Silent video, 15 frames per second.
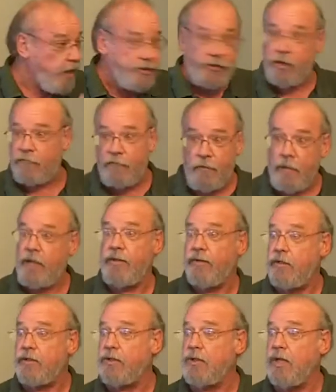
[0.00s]
pressure from
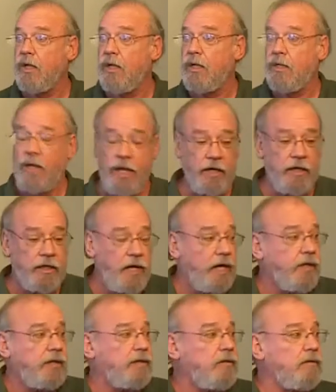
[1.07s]
others.
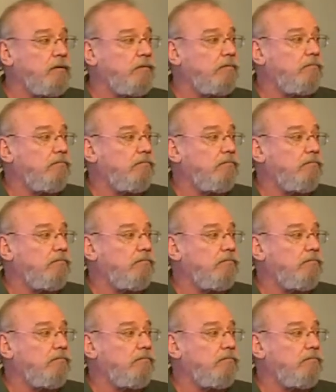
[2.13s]
Not